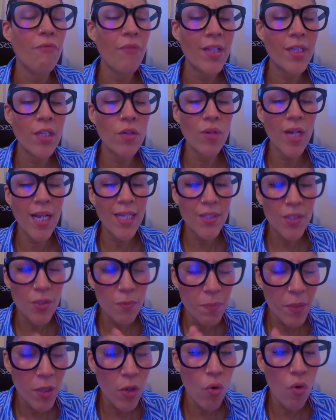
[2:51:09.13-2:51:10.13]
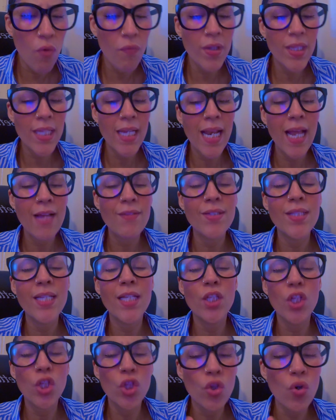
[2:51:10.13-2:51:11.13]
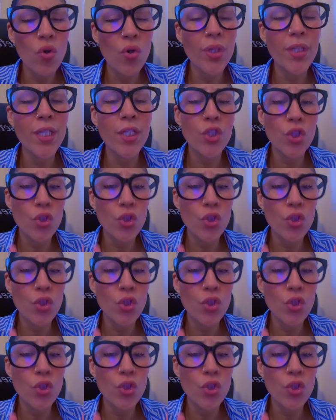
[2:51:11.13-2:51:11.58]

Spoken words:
Father Lord, I speak over their lives that the door